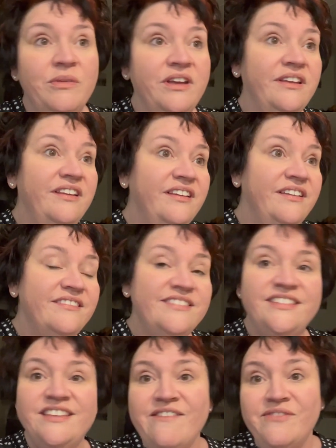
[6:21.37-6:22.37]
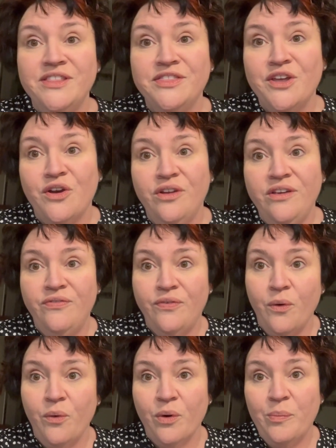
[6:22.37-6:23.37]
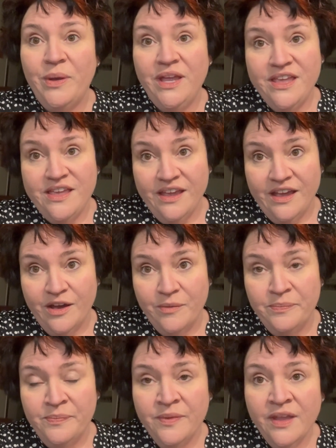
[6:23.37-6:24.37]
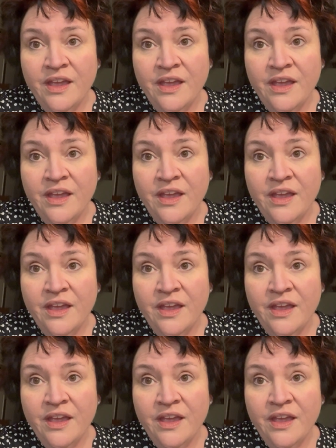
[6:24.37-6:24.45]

It is 7.34 p.m.